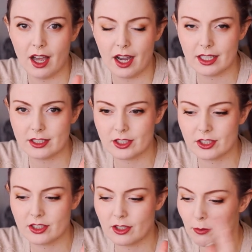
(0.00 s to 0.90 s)
I
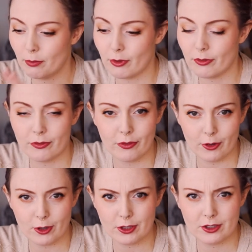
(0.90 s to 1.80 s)
just
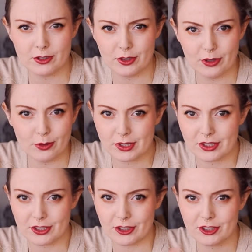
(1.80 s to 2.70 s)
prefer to use the
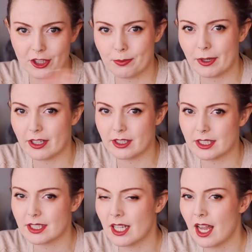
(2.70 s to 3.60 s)
serger
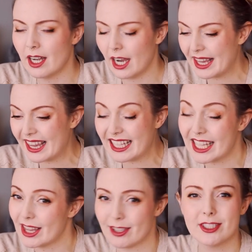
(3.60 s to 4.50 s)
because I think
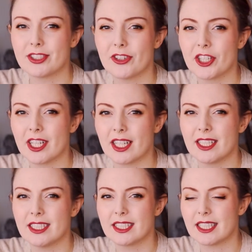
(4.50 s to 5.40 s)
it looks very
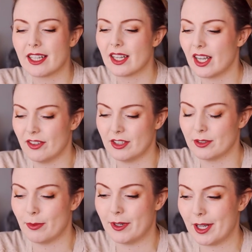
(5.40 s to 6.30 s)
nice, and I
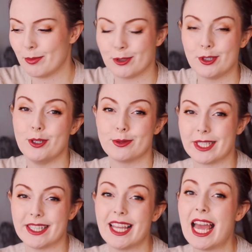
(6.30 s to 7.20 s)
haven't been able to use
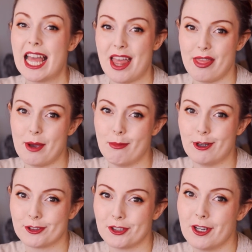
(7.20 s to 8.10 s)
it that
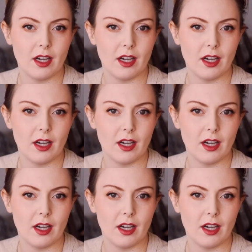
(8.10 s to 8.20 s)
much.